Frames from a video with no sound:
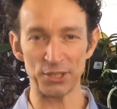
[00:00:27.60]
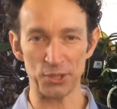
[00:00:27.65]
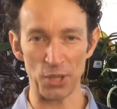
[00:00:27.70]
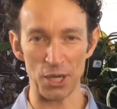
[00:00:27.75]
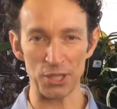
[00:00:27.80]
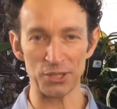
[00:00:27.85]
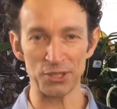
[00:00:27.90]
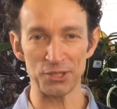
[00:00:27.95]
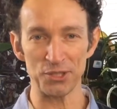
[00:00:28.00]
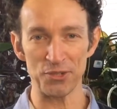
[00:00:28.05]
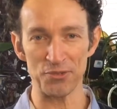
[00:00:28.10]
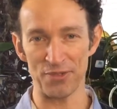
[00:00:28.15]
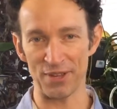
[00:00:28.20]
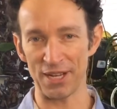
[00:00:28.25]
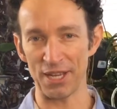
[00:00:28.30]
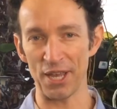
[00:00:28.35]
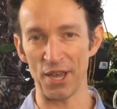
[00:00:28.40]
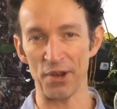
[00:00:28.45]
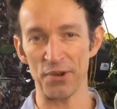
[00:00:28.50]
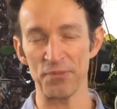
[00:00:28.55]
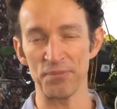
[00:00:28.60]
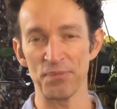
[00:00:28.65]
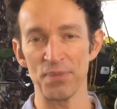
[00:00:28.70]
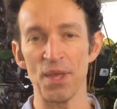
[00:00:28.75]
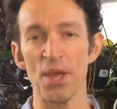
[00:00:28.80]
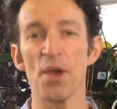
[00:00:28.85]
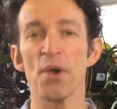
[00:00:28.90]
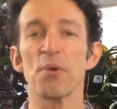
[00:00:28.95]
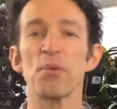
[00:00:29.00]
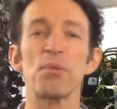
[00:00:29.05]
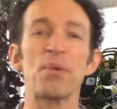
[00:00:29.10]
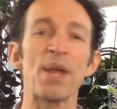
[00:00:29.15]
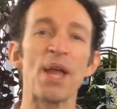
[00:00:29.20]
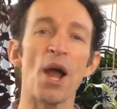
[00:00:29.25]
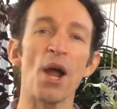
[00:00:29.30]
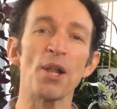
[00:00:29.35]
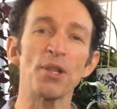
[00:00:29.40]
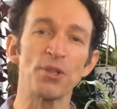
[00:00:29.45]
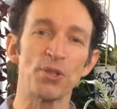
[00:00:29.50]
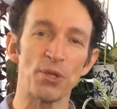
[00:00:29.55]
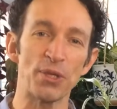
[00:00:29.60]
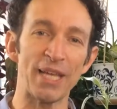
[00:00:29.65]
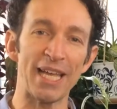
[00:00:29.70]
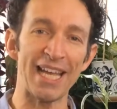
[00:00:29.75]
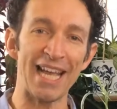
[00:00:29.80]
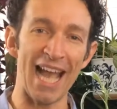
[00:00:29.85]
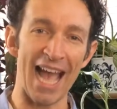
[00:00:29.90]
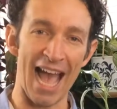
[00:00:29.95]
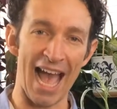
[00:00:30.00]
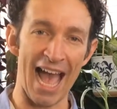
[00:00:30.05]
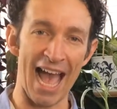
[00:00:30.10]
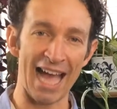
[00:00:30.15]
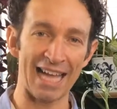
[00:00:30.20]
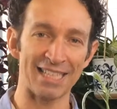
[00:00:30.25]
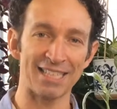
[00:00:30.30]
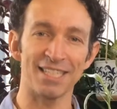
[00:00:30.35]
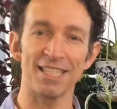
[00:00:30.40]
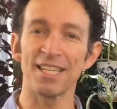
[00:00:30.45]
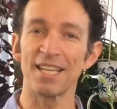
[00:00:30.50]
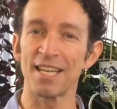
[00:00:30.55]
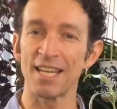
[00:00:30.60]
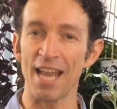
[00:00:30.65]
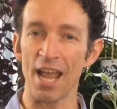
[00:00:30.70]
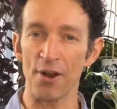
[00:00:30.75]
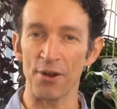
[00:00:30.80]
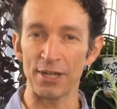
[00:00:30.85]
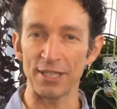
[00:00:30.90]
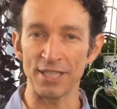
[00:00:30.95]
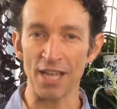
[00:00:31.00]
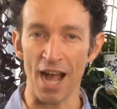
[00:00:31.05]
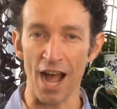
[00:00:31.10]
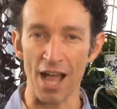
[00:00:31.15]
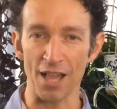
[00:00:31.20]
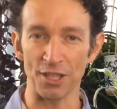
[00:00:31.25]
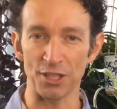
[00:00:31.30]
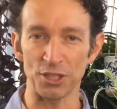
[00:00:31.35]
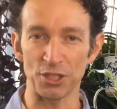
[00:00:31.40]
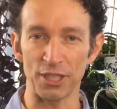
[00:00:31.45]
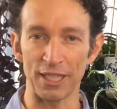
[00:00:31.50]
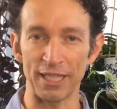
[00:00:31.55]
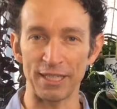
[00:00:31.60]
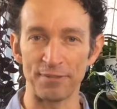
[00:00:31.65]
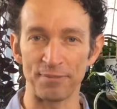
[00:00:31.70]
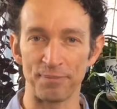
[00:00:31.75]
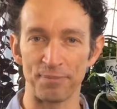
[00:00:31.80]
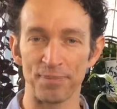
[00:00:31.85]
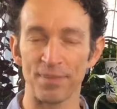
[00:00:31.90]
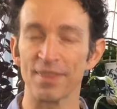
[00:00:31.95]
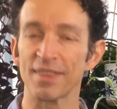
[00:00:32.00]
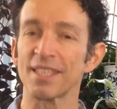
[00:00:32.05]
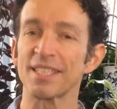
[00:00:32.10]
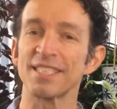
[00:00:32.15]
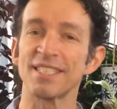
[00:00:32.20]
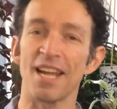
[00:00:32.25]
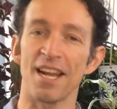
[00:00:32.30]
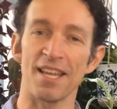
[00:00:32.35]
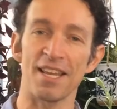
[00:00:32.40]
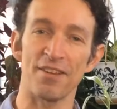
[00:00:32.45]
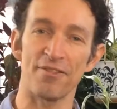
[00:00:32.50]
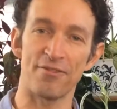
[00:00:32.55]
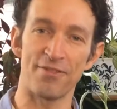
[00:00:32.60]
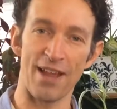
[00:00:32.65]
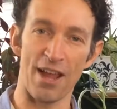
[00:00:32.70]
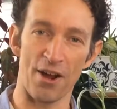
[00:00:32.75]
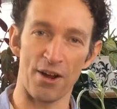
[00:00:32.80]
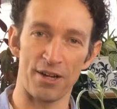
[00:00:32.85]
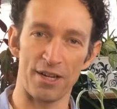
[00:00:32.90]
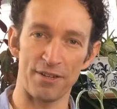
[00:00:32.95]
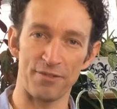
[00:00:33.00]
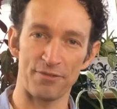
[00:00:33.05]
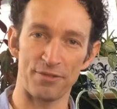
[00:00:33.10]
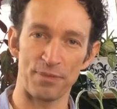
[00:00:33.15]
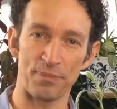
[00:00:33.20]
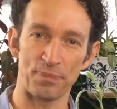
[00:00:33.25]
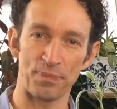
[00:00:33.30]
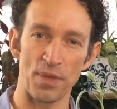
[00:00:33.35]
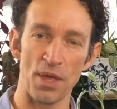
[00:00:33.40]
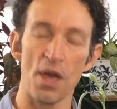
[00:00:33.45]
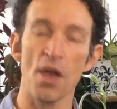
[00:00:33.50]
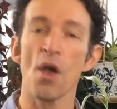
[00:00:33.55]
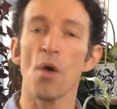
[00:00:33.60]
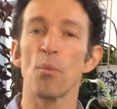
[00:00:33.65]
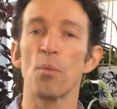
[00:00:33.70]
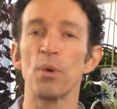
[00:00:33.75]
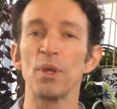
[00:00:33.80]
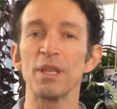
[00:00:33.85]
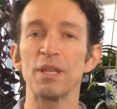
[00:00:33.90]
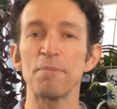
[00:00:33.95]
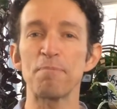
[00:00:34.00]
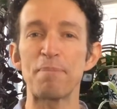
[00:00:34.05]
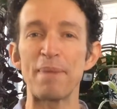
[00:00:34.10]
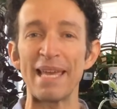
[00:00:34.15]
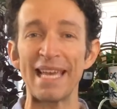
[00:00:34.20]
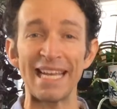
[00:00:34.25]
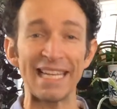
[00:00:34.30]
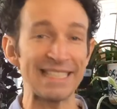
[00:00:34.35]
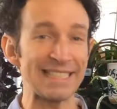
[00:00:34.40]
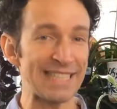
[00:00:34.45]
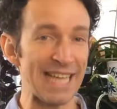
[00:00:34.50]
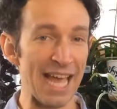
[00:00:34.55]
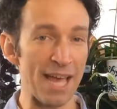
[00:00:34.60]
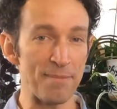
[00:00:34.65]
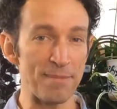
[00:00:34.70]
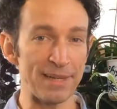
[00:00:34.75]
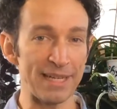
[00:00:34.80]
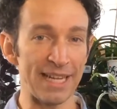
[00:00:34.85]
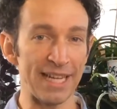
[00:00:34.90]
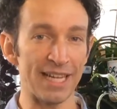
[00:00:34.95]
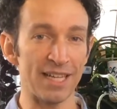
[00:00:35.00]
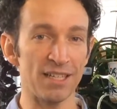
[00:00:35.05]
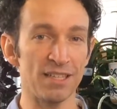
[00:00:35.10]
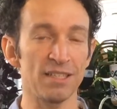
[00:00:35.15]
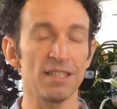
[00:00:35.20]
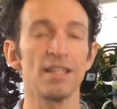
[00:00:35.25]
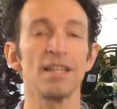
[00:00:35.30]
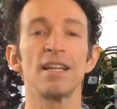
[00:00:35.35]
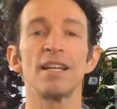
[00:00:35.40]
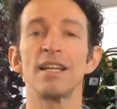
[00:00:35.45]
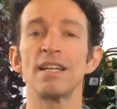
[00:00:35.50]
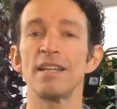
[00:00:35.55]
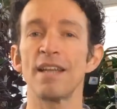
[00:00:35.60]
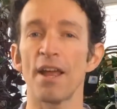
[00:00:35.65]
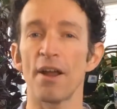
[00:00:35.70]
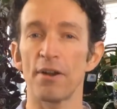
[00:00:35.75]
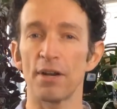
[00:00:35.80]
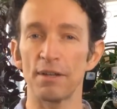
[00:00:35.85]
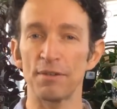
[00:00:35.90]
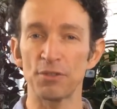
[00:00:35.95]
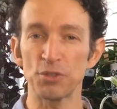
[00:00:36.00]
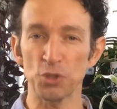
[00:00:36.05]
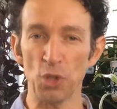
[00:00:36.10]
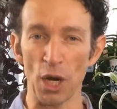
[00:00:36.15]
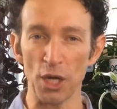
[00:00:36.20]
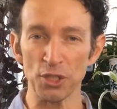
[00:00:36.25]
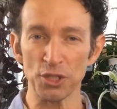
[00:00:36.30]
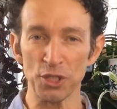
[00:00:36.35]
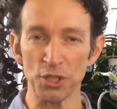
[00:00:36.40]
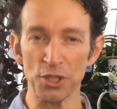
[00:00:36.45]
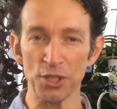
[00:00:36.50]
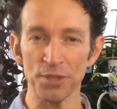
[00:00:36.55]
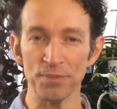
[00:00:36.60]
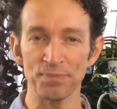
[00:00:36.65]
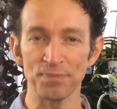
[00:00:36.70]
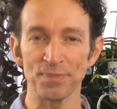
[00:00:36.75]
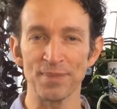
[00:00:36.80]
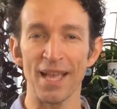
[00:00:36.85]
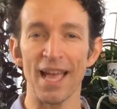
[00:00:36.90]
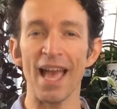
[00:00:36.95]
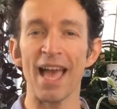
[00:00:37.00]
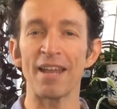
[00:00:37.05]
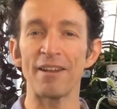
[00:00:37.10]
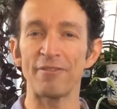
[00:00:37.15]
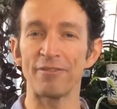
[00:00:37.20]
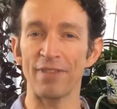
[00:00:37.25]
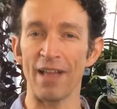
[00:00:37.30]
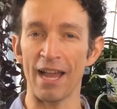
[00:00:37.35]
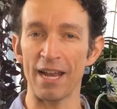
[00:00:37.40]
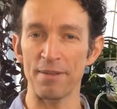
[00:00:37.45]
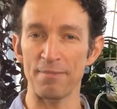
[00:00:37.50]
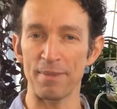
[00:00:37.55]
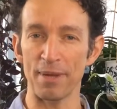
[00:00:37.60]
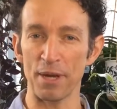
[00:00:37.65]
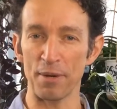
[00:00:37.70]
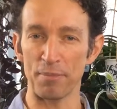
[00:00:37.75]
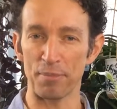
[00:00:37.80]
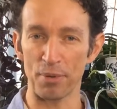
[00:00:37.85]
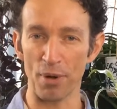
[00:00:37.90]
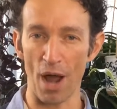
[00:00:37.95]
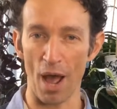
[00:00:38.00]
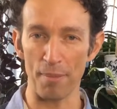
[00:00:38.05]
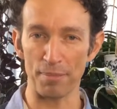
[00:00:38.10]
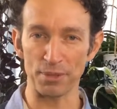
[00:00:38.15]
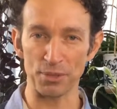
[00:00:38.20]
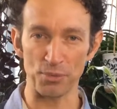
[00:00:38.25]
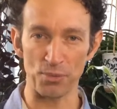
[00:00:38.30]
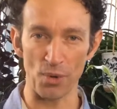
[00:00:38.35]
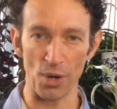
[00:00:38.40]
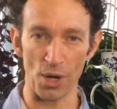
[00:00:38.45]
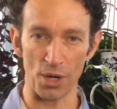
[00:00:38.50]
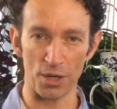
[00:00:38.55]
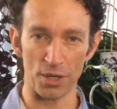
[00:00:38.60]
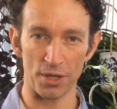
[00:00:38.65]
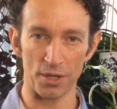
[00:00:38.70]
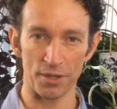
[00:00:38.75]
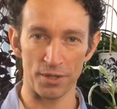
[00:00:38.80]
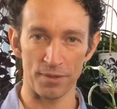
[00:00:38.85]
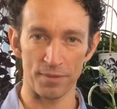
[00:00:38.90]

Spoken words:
instructional video, we are looking at narratology, the study of narrative. We'll be examining narrative structure and Vladimir Prop's work.